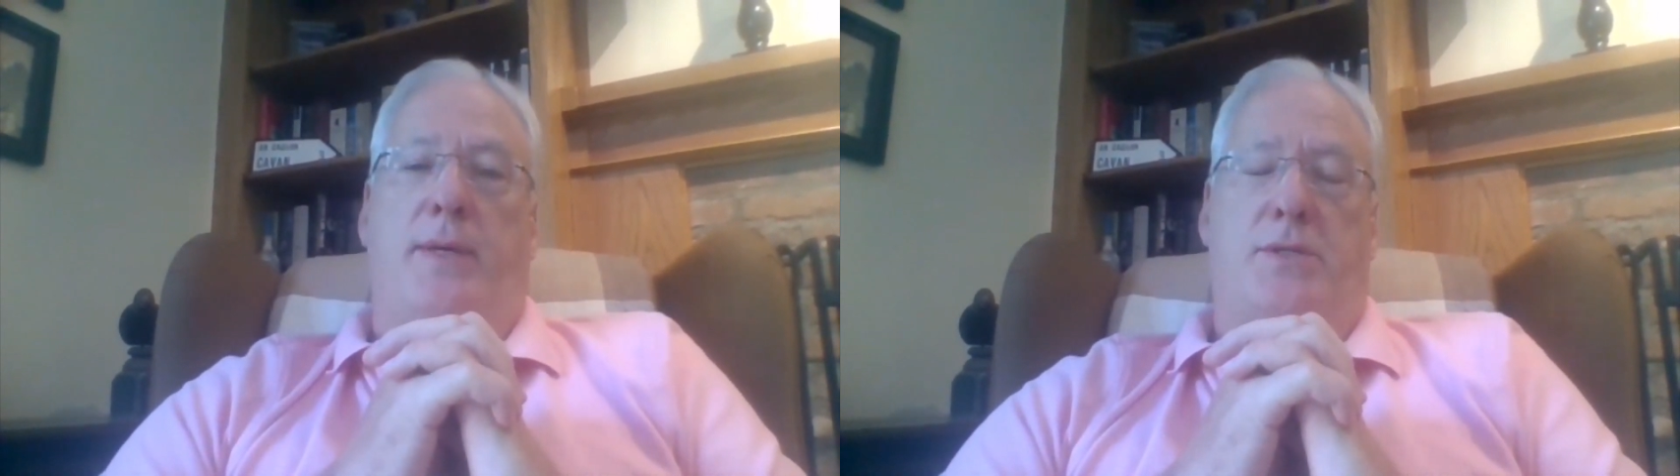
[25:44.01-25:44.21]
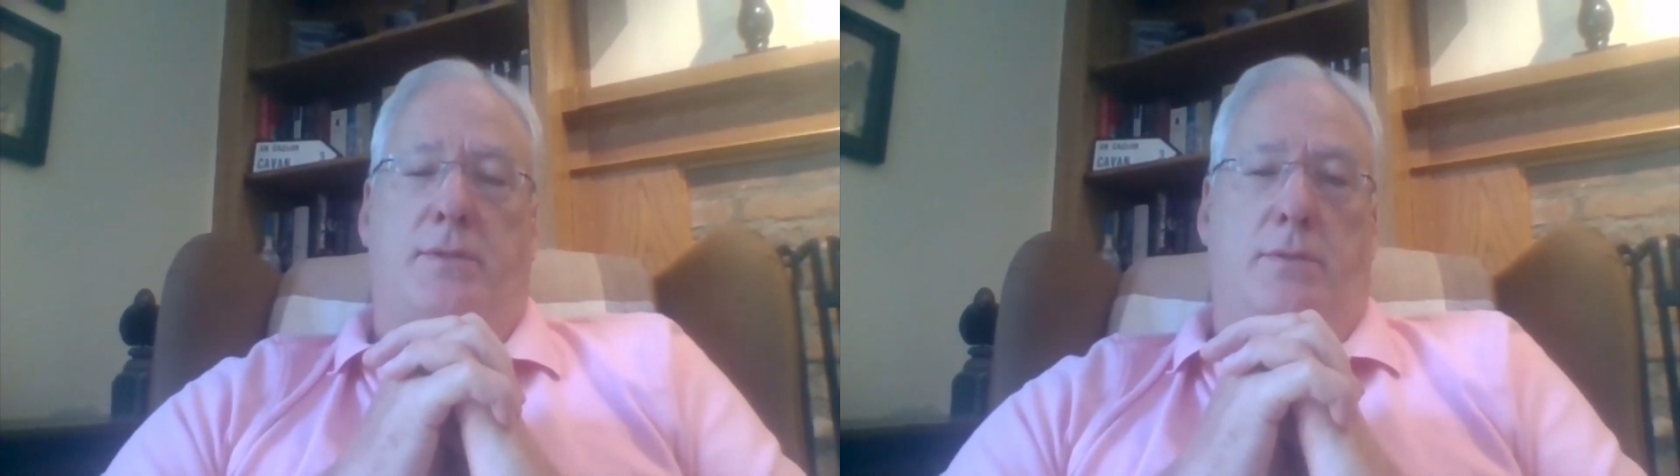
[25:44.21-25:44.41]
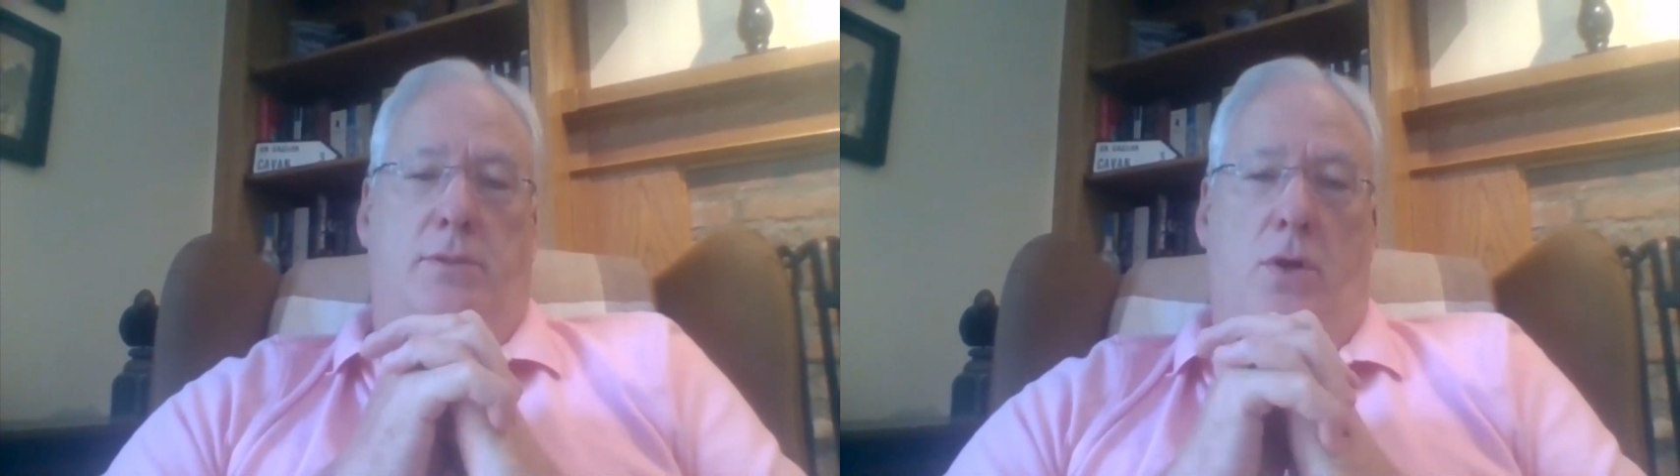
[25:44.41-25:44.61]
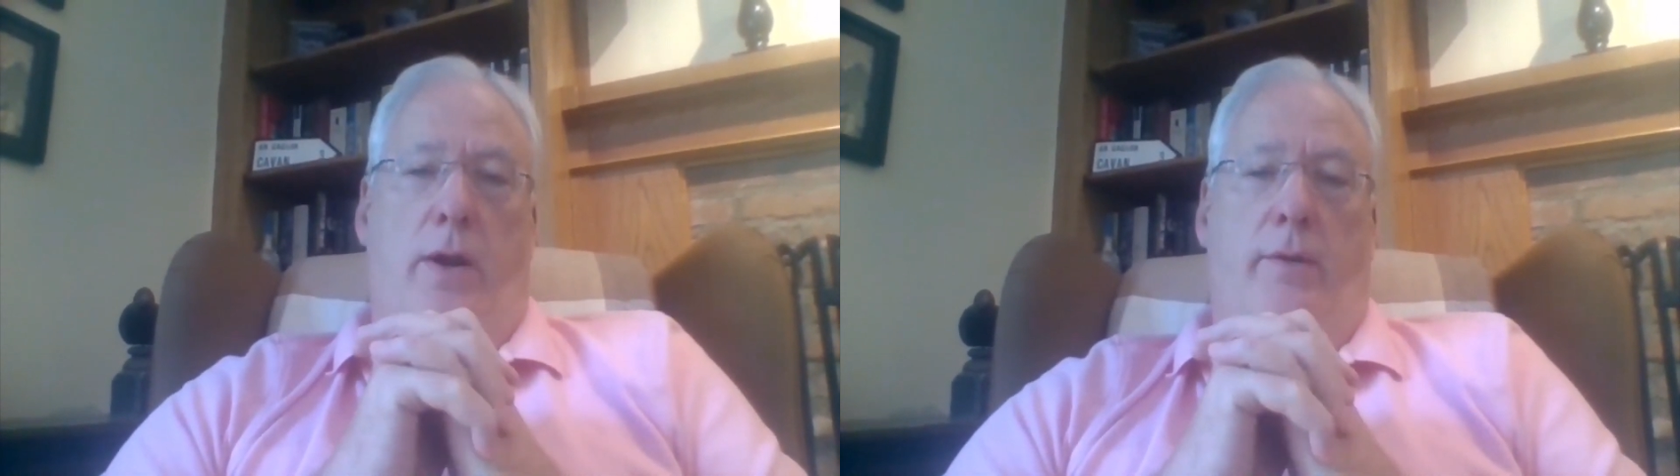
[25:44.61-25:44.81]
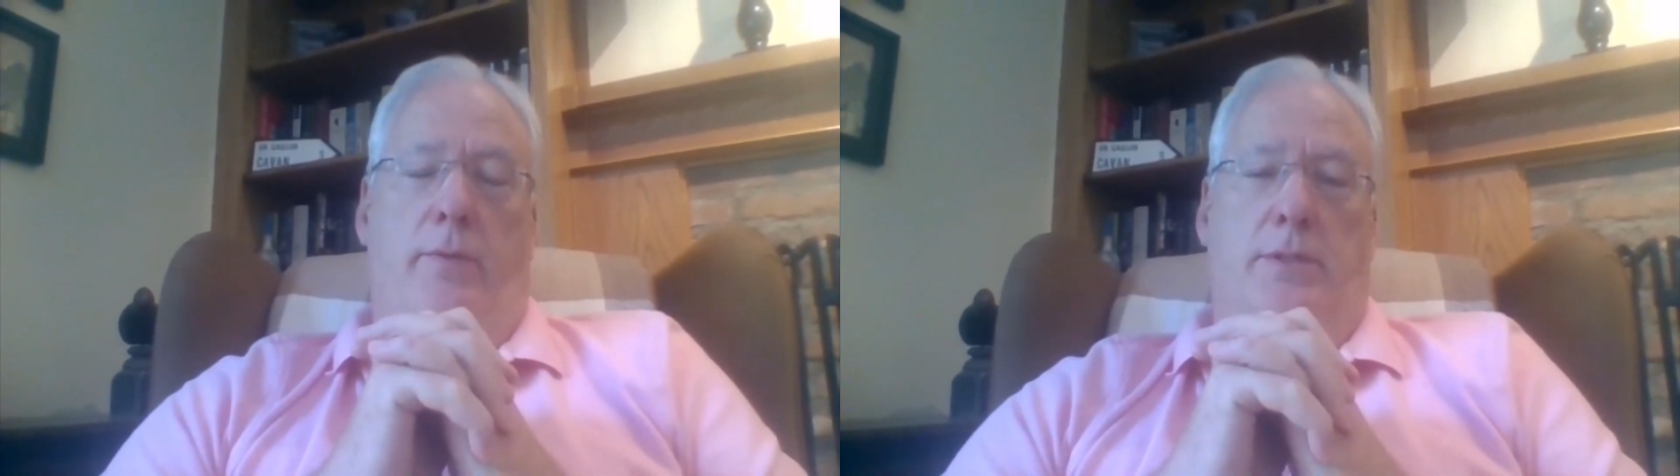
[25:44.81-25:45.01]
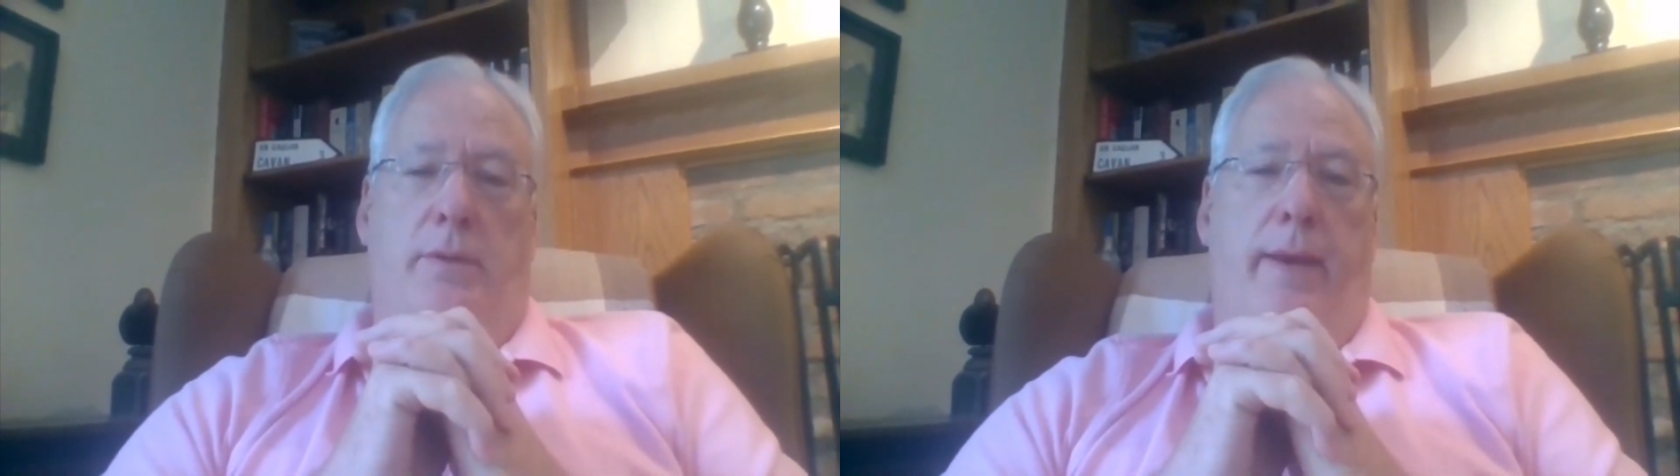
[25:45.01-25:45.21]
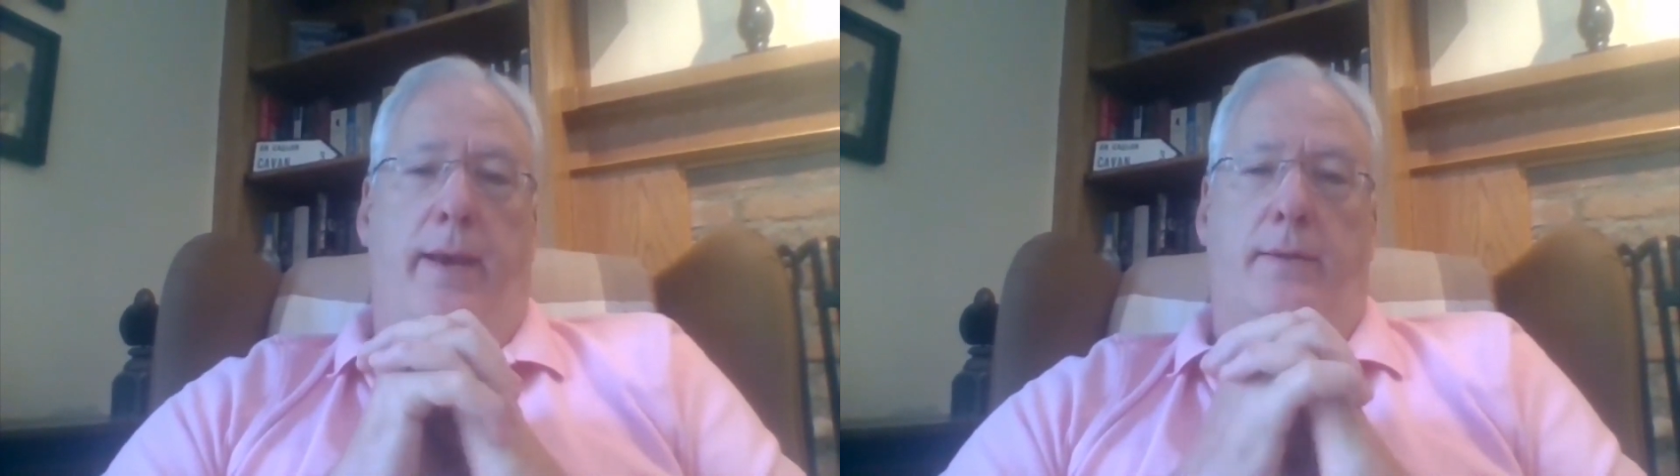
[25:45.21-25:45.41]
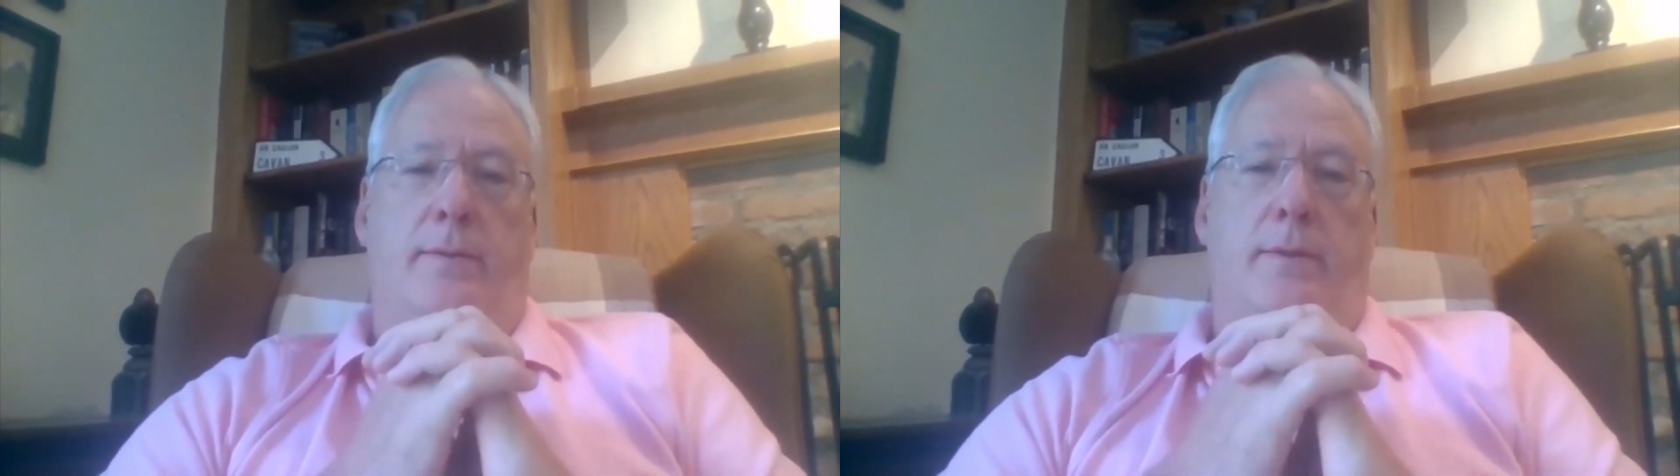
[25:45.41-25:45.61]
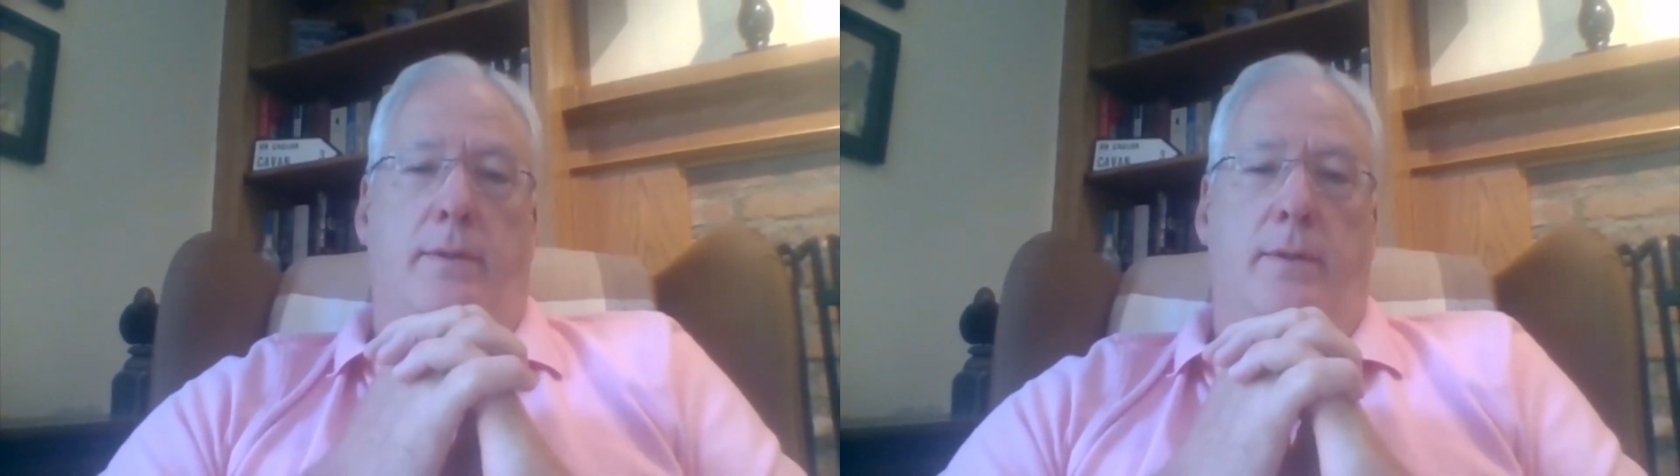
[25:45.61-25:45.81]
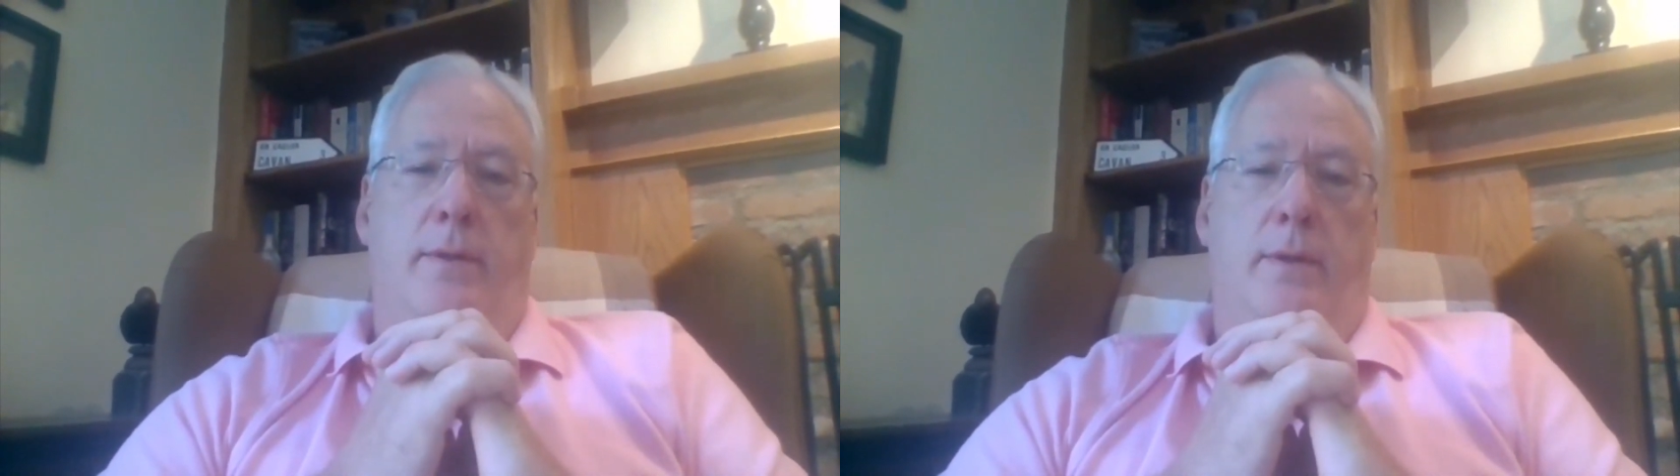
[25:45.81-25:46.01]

by starting with demand.